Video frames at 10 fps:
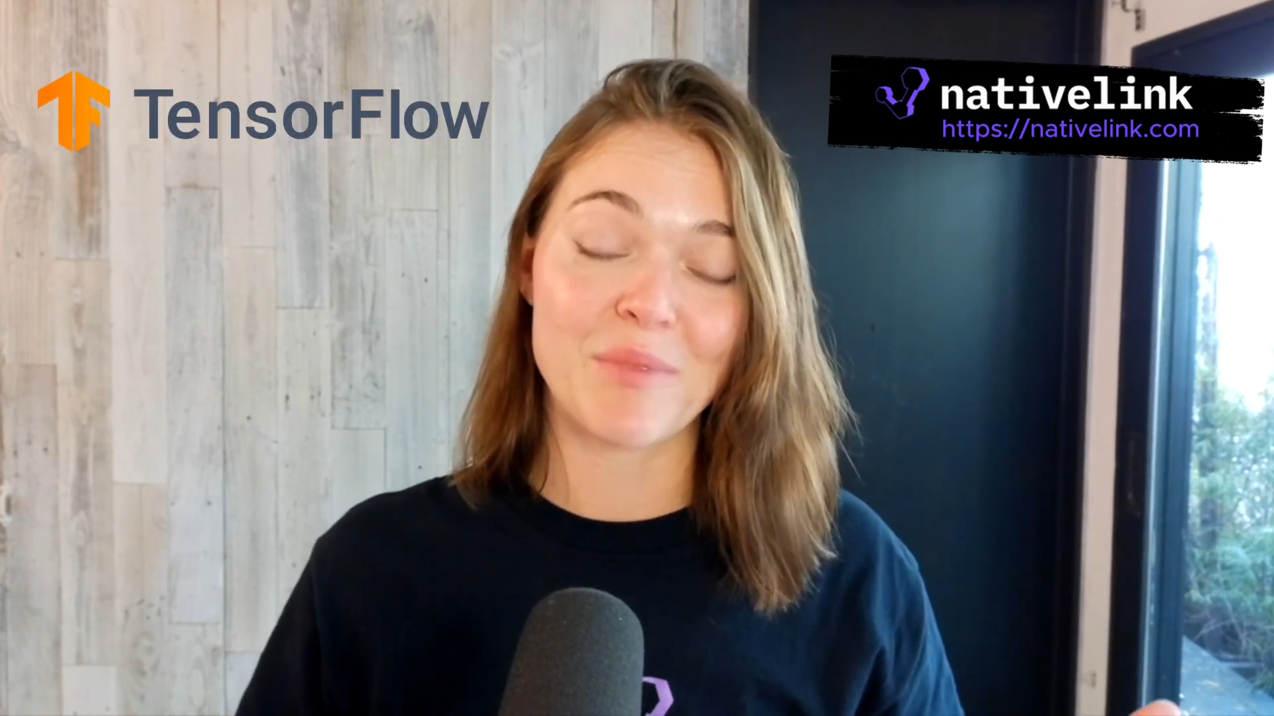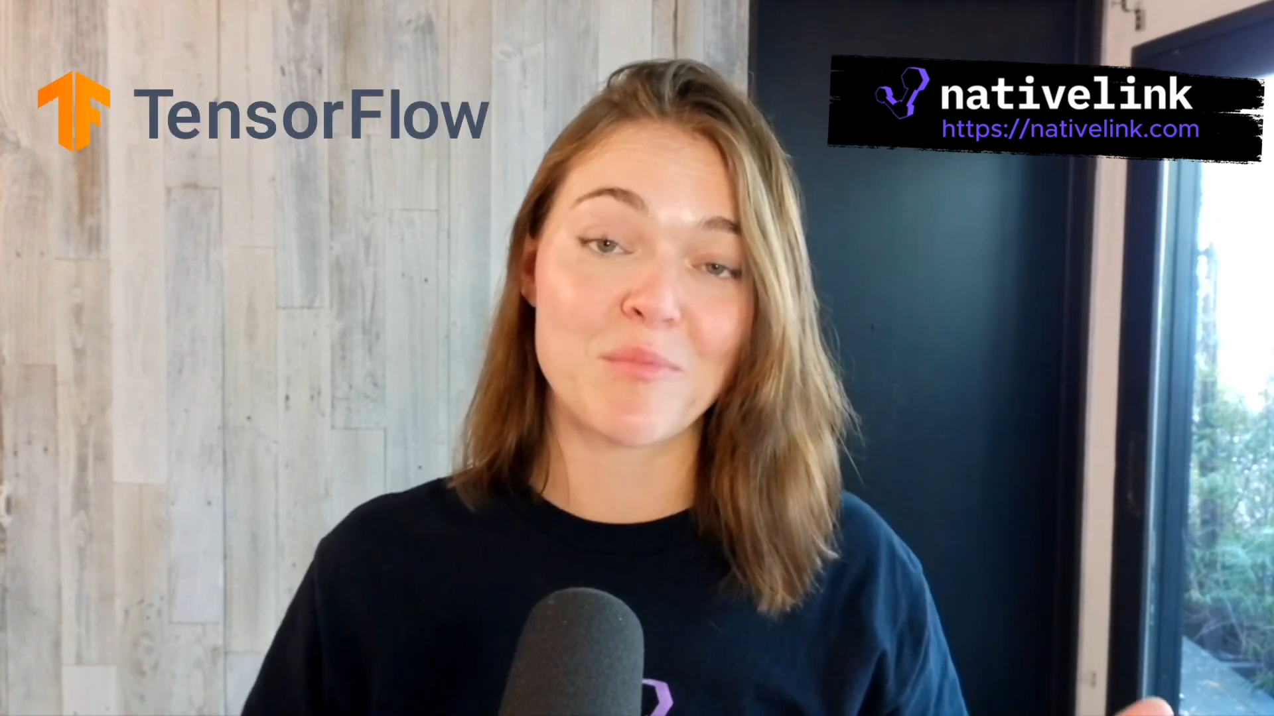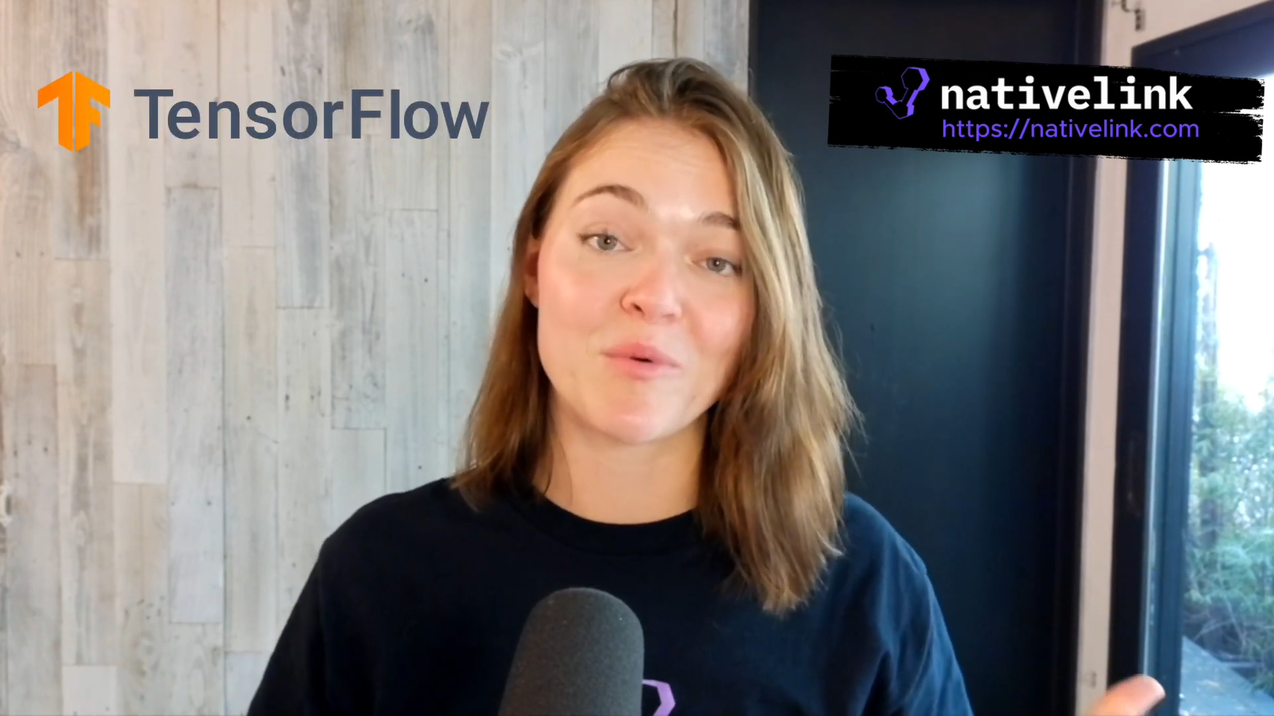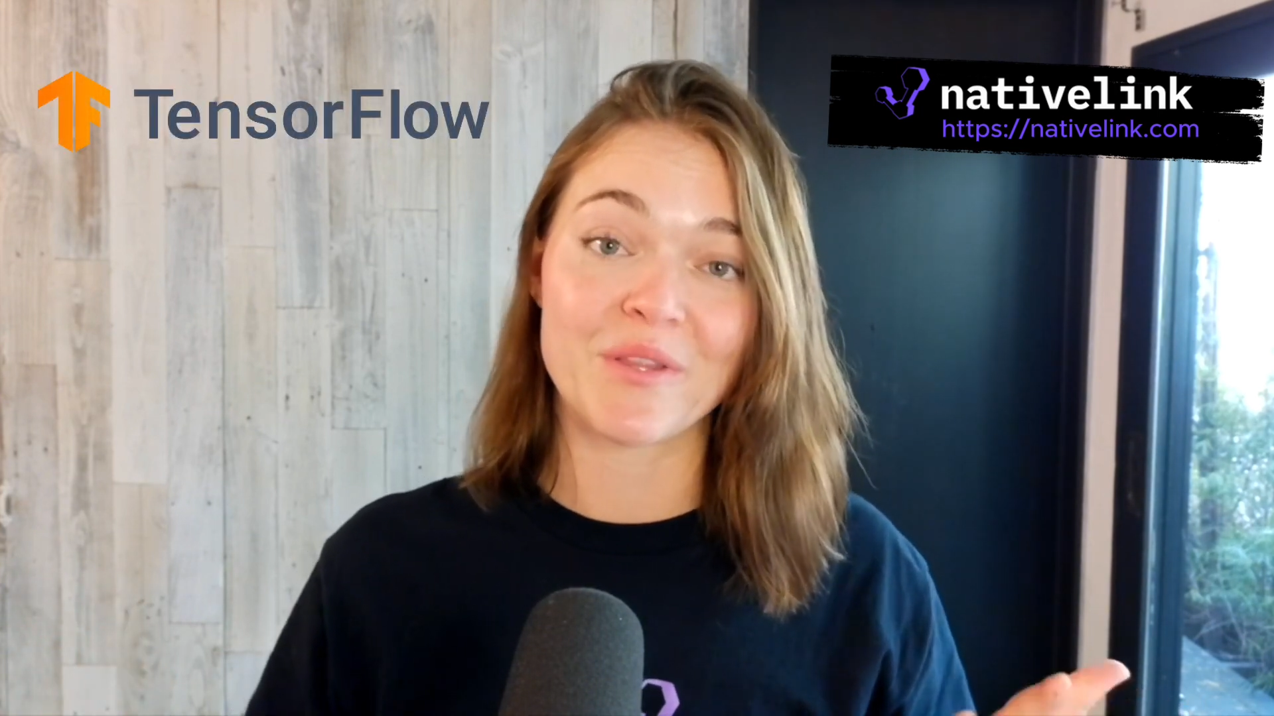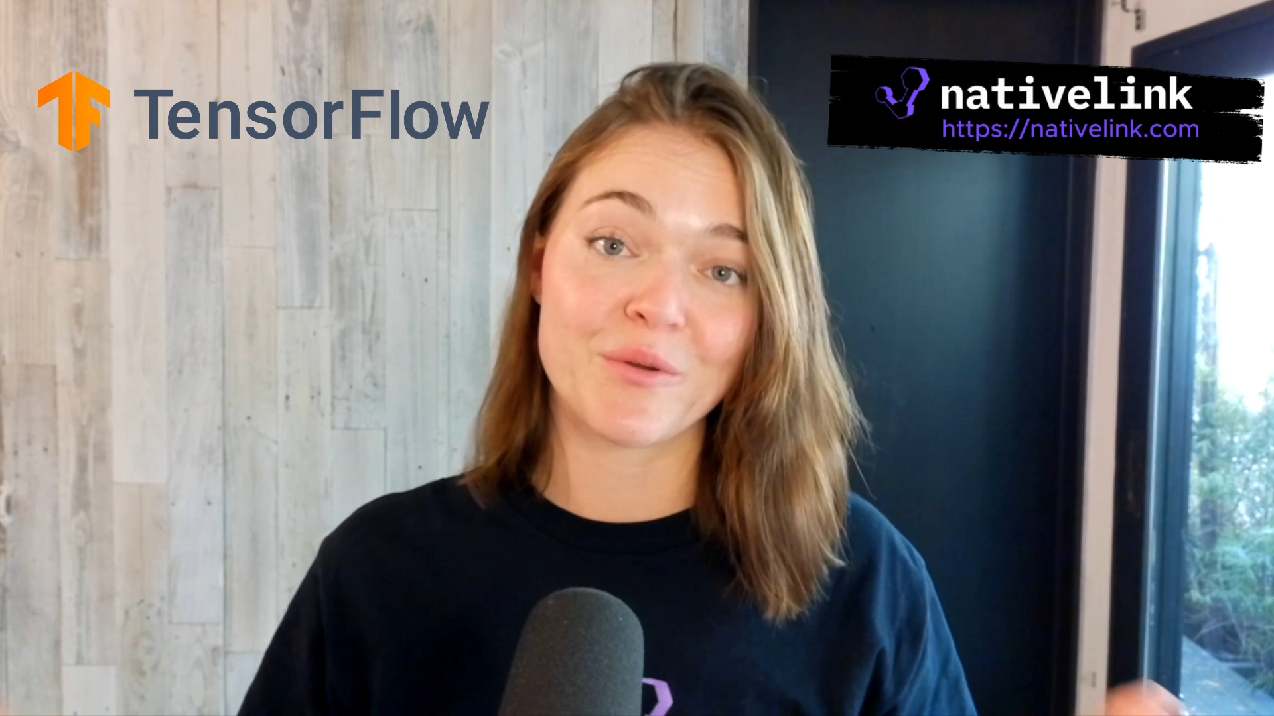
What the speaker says: people with